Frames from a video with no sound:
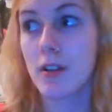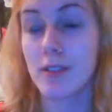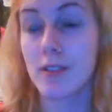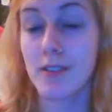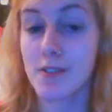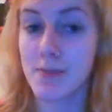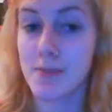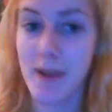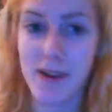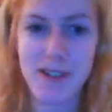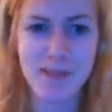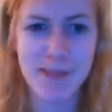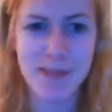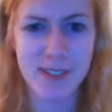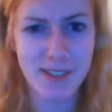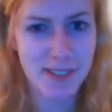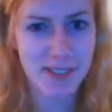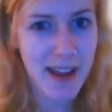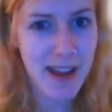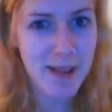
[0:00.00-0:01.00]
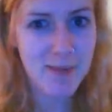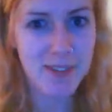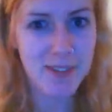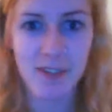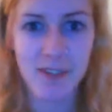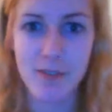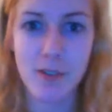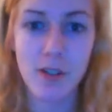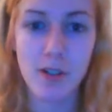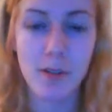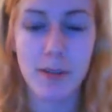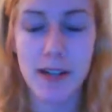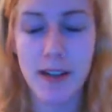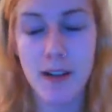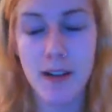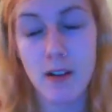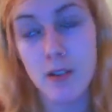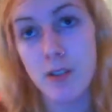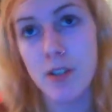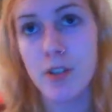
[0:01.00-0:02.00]
knows about his middle name, so they're all going to be
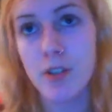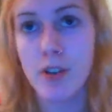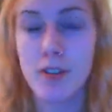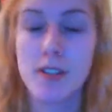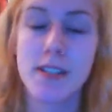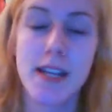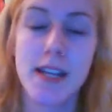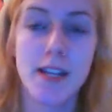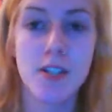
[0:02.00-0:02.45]
like, oh, you got the